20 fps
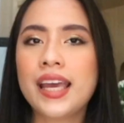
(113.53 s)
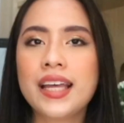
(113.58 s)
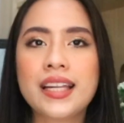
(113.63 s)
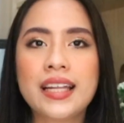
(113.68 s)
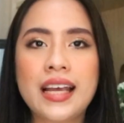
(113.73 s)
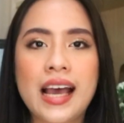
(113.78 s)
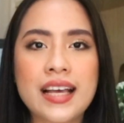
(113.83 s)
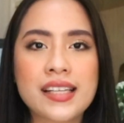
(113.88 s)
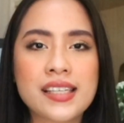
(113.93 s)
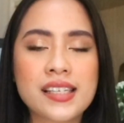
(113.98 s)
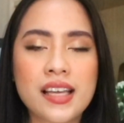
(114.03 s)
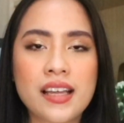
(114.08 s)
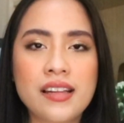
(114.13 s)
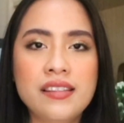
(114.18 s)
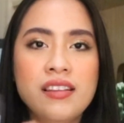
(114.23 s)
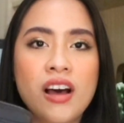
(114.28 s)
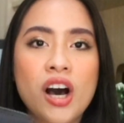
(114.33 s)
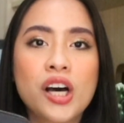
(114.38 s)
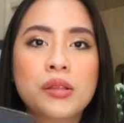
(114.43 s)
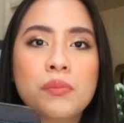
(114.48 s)
It has
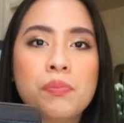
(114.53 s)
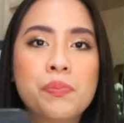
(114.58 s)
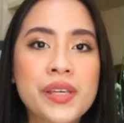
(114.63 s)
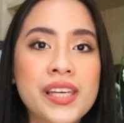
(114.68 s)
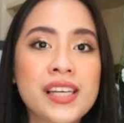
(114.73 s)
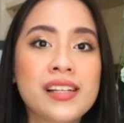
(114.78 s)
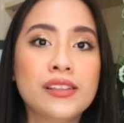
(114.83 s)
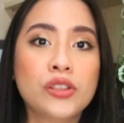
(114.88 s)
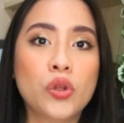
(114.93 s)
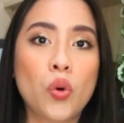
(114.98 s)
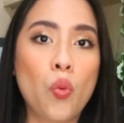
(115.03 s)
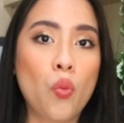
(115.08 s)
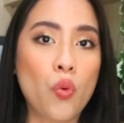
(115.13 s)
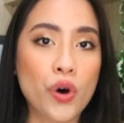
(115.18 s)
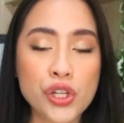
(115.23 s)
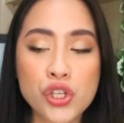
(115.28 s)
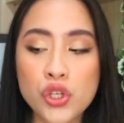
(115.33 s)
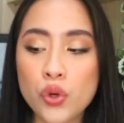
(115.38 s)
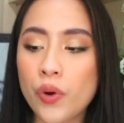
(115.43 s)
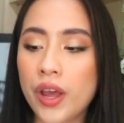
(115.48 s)
not peeled
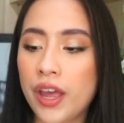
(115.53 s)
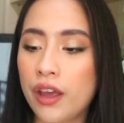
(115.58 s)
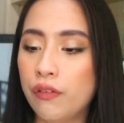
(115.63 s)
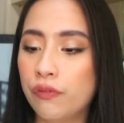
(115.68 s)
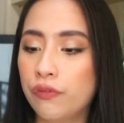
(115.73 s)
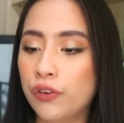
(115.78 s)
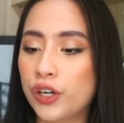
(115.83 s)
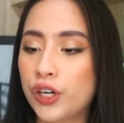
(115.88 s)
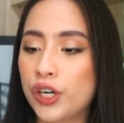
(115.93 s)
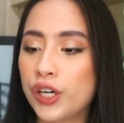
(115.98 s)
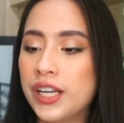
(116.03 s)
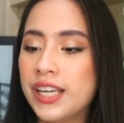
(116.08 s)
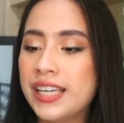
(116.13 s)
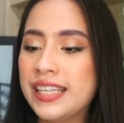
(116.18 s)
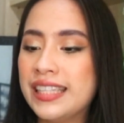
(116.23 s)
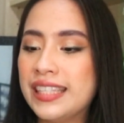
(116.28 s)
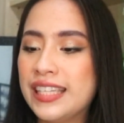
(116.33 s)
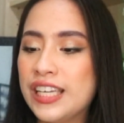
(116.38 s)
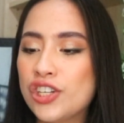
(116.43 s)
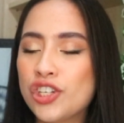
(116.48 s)
whatsoever.
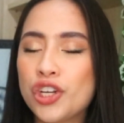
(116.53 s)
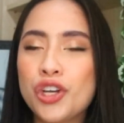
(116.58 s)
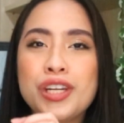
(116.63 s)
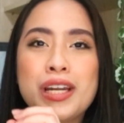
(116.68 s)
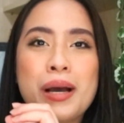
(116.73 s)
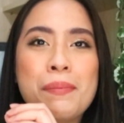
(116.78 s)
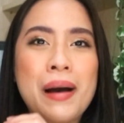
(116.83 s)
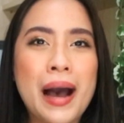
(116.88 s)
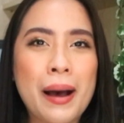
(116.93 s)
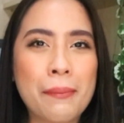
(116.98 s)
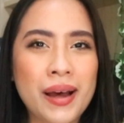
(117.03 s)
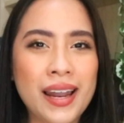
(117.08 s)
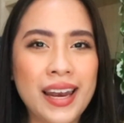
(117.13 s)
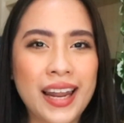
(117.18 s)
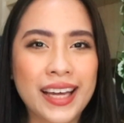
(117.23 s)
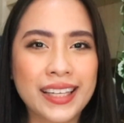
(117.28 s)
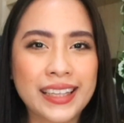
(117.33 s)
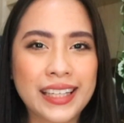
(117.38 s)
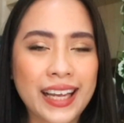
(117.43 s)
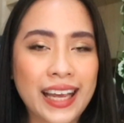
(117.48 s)
Hindi siya yung
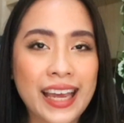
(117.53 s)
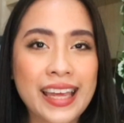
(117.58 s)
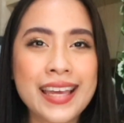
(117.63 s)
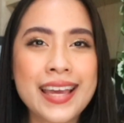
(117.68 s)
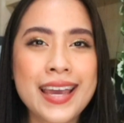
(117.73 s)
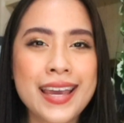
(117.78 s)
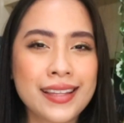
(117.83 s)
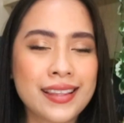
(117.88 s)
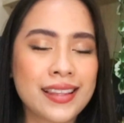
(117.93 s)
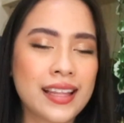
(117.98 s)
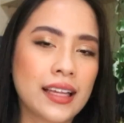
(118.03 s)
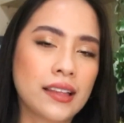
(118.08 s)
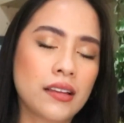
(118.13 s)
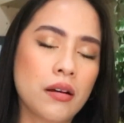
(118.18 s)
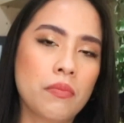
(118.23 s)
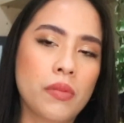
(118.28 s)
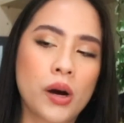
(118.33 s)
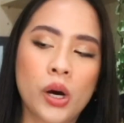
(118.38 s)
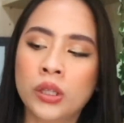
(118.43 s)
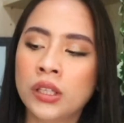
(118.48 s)
namamalat. Like, I hate that
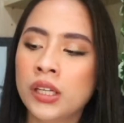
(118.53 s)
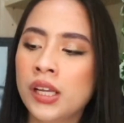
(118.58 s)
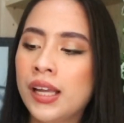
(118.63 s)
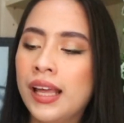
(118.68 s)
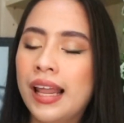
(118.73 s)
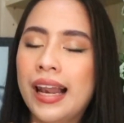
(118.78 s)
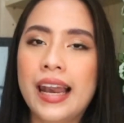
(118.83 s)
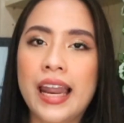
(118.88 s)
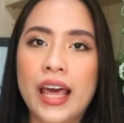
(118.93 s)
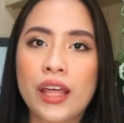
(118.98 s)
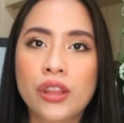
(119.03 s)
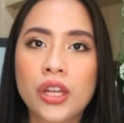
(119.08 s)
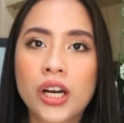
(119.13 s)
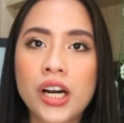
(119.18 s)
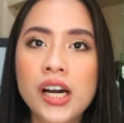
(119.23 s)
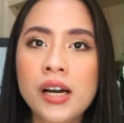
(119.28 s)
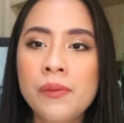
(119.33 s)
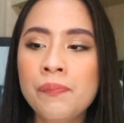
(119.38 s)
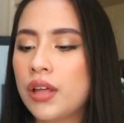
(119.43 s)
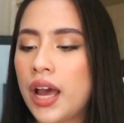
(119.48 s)
about
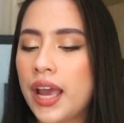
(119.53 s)
leather.